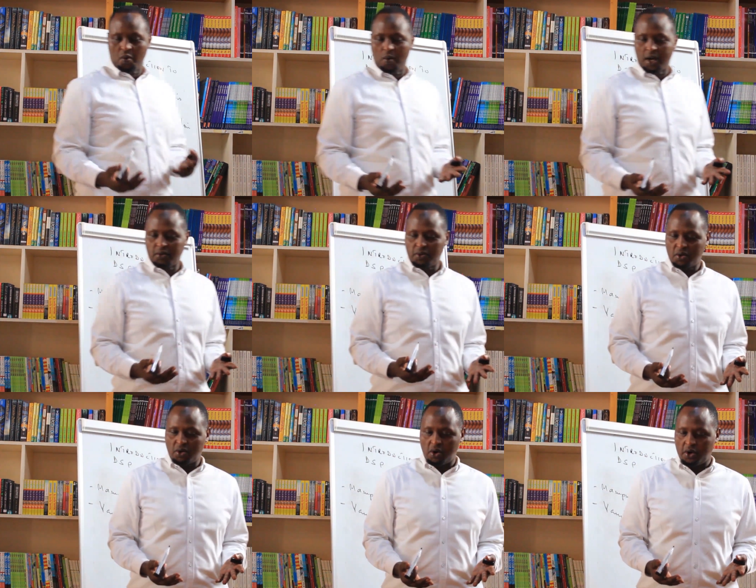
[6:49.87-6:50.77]
what we
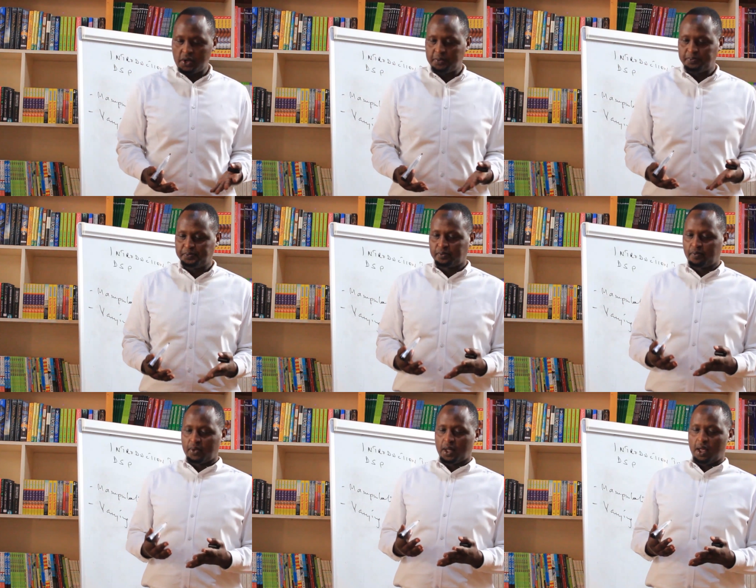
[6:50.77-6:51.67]
call
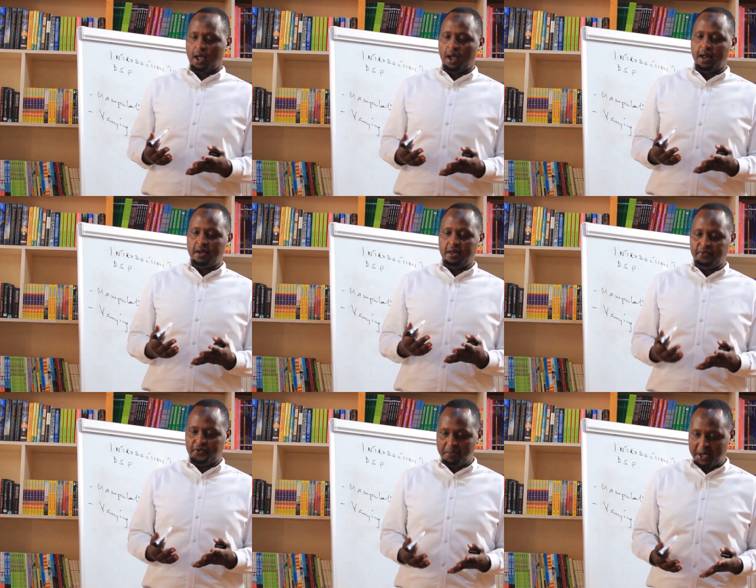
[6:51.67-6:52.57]
an
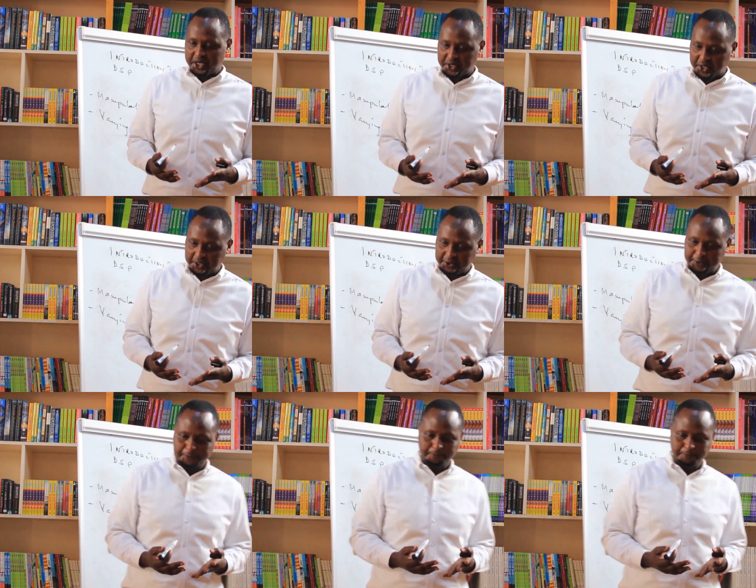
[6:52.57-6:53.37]
information.